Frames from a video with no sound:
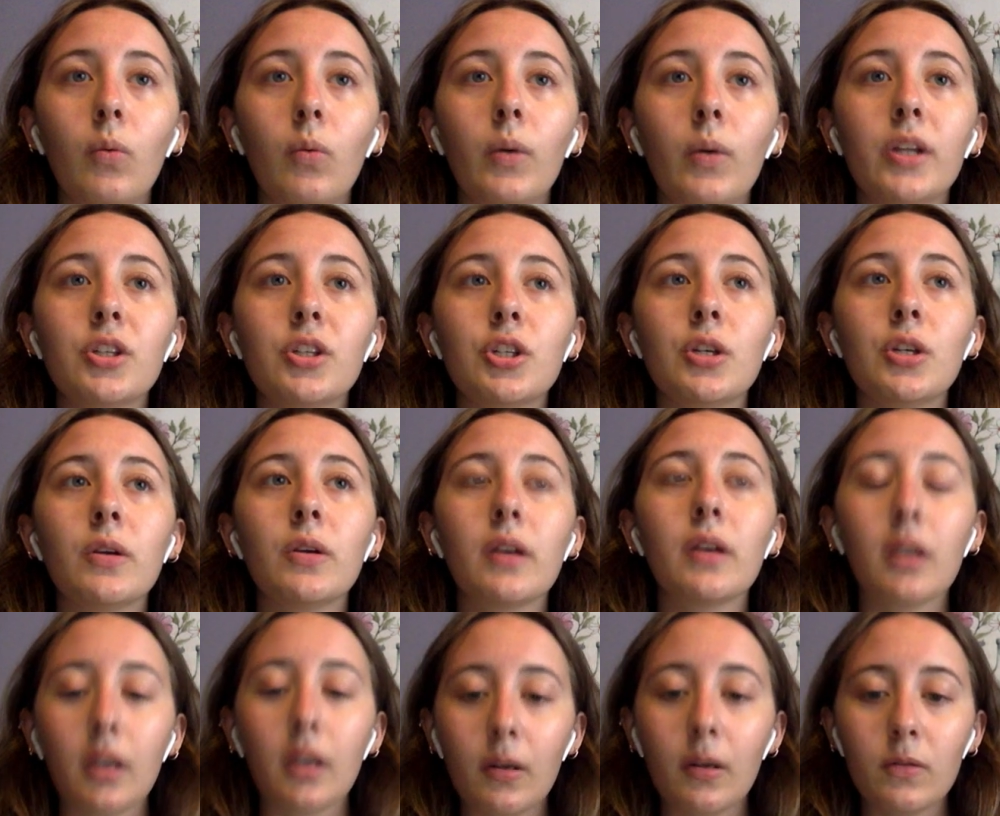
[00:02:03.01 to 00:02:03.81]
which you
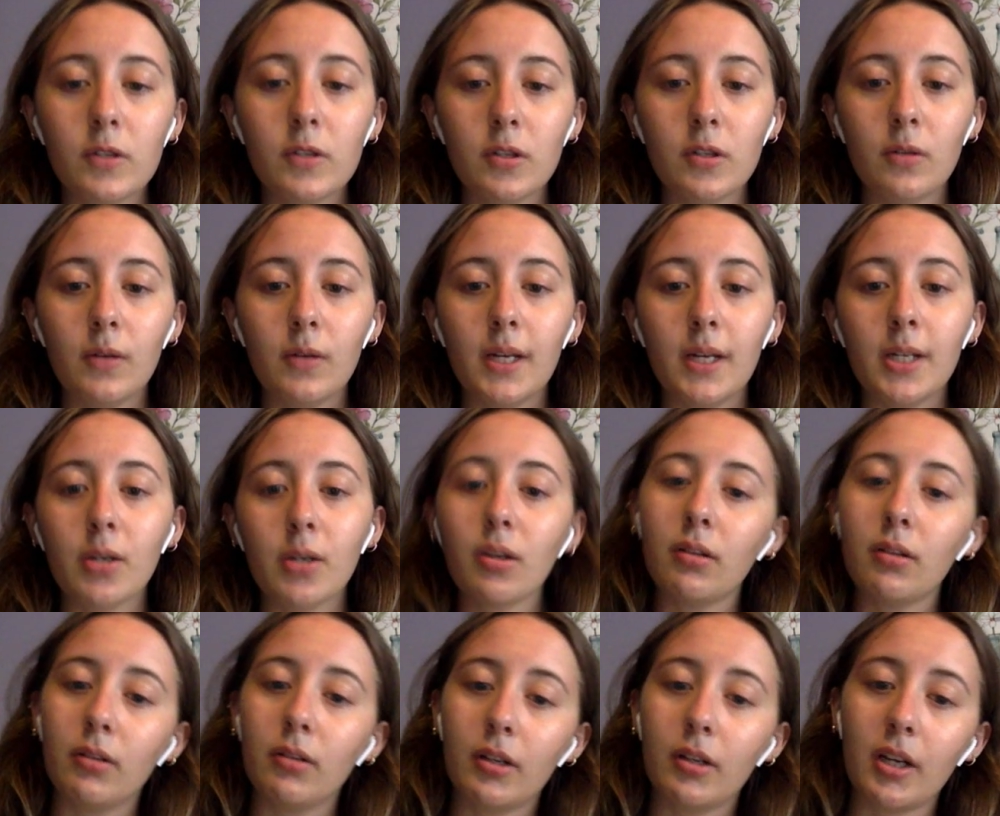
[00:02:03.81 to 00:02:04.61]
can go to and you
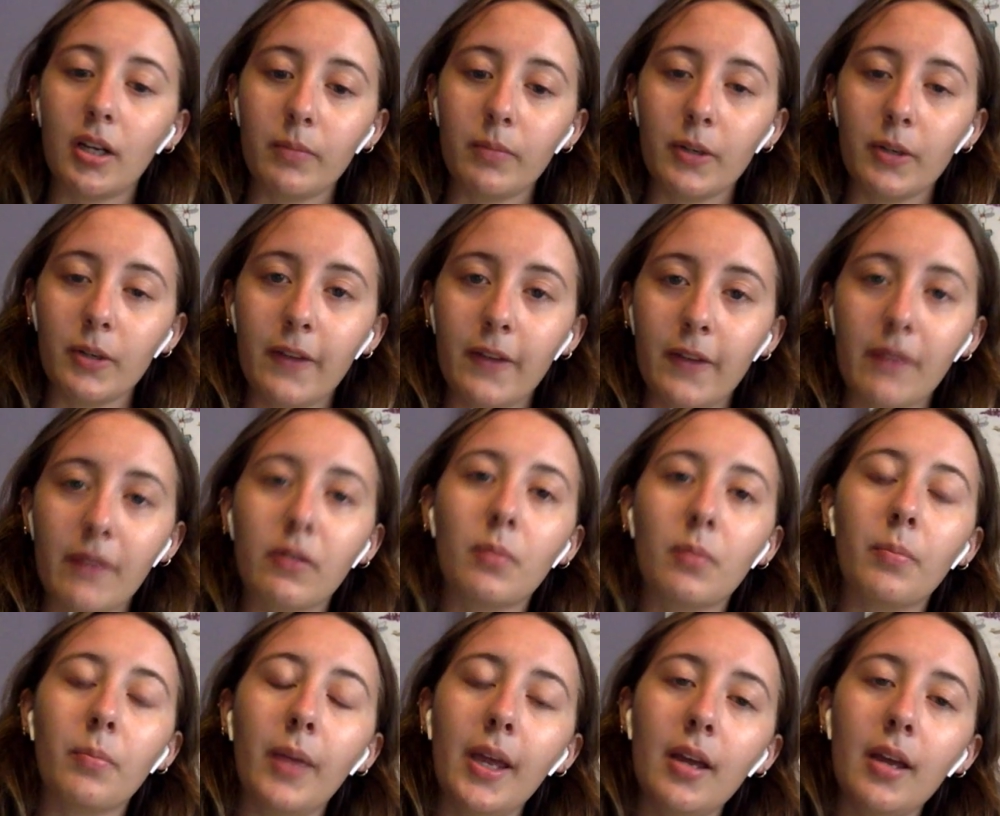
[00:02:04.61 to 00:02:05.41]
can look up your
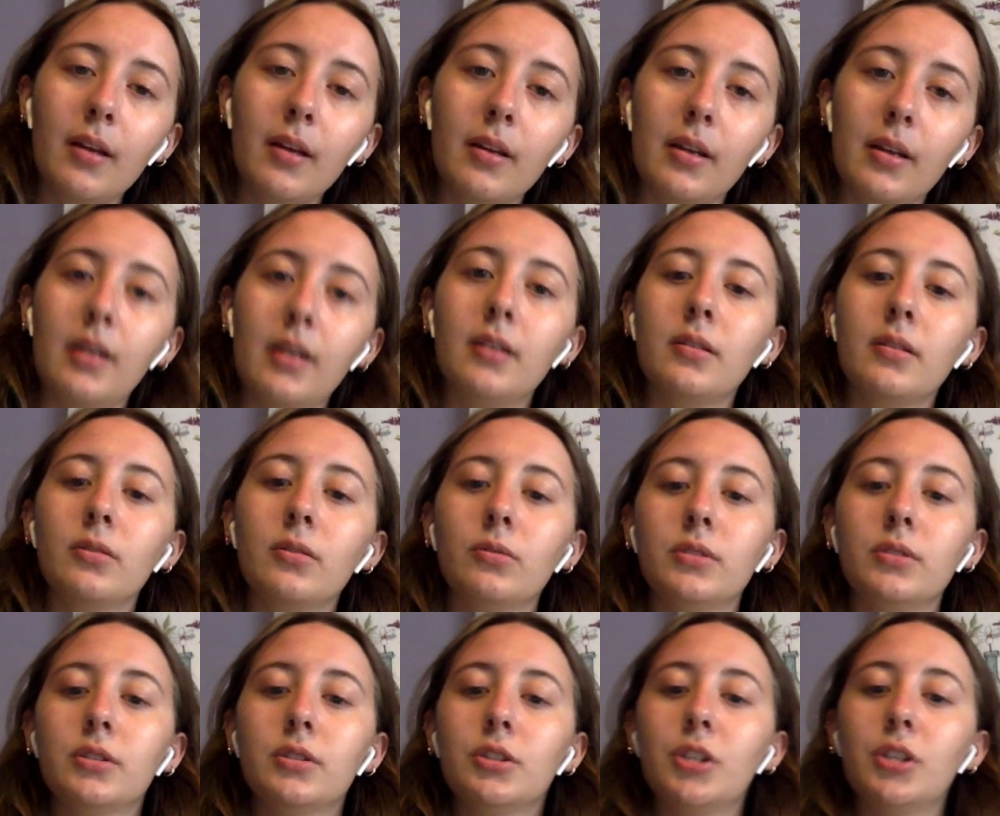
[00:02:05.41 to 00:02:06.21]
favorite band and
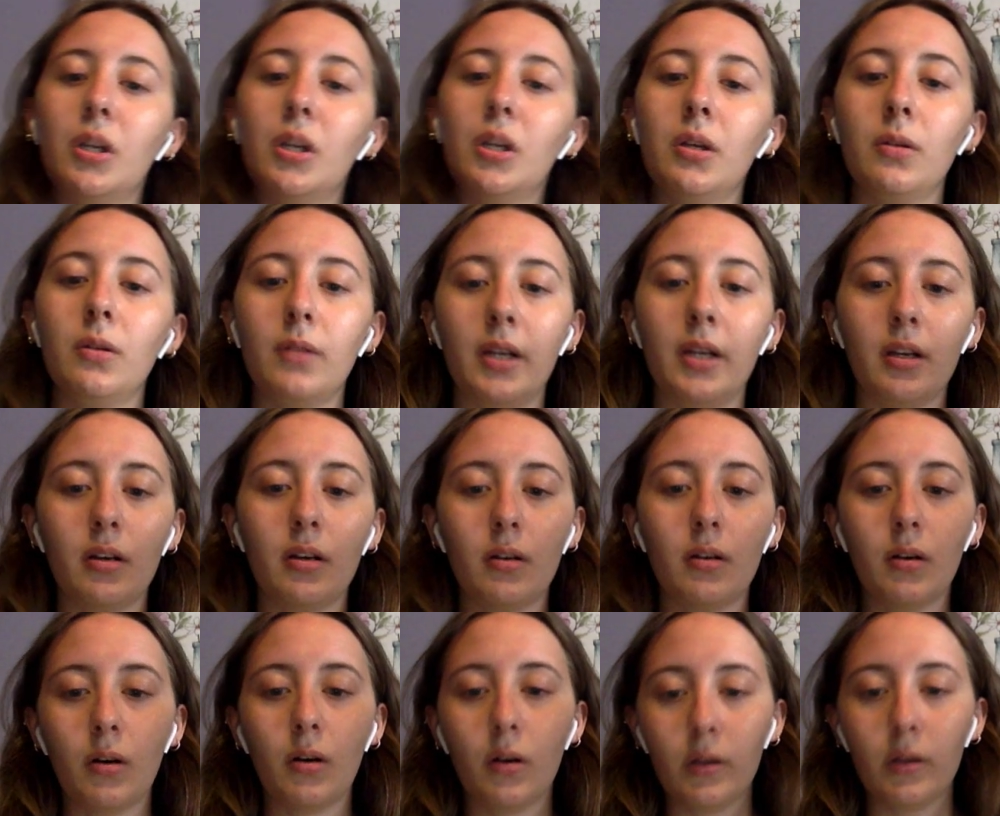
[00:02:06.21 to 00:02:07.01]
it'll show you like
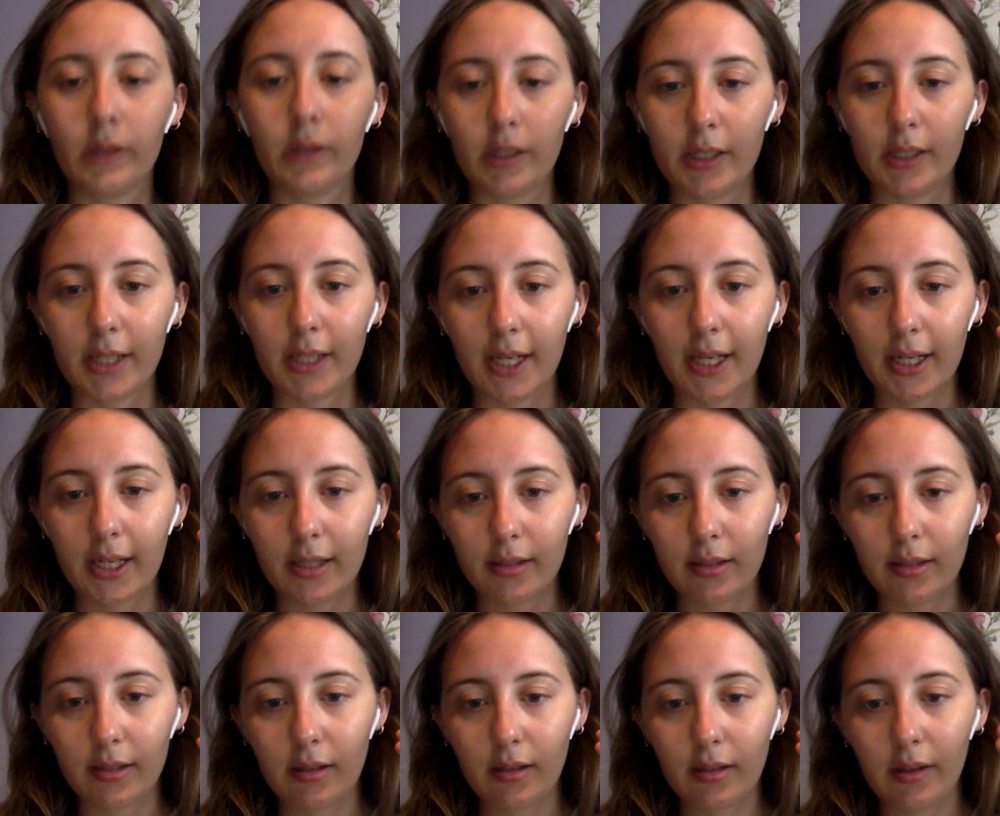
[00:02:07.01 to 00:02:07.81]
all the
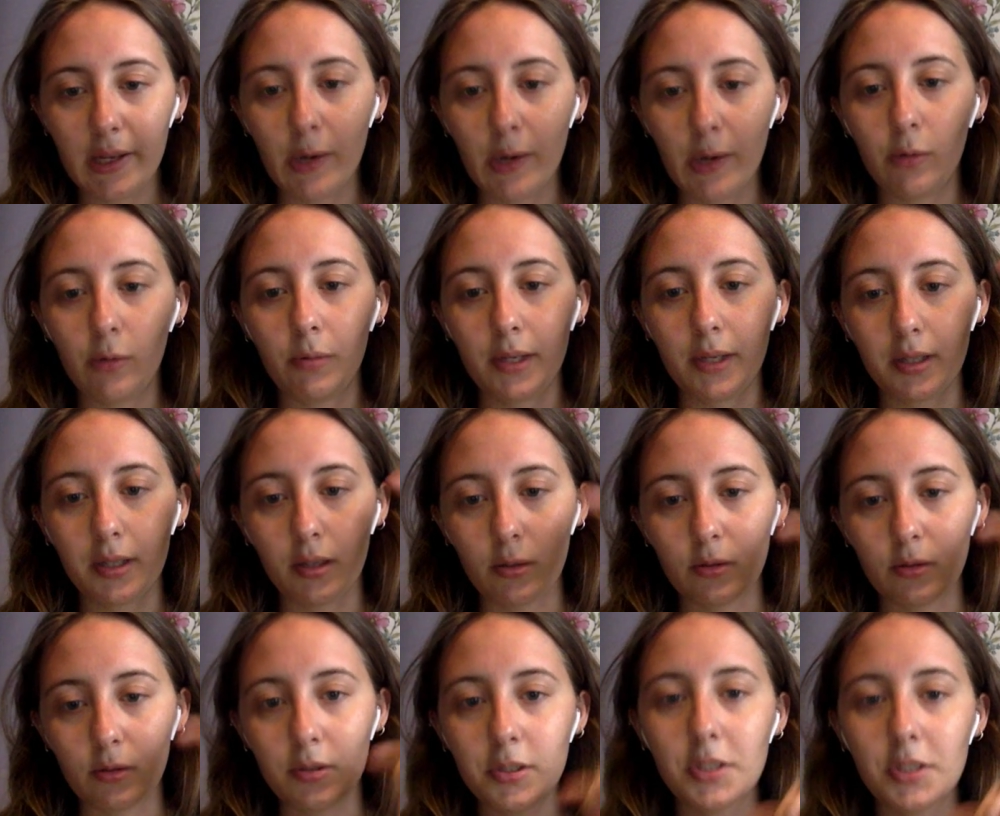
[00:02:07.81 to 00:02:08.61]
dates that would be
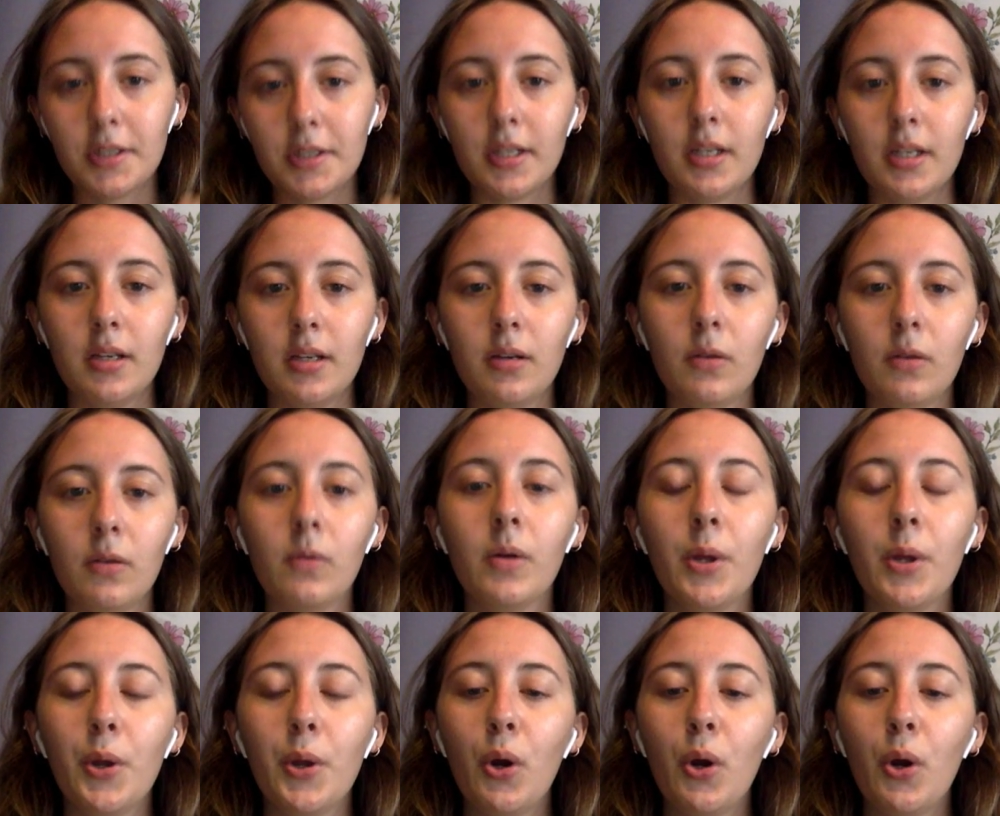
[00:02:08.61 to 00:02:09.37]
closest to you.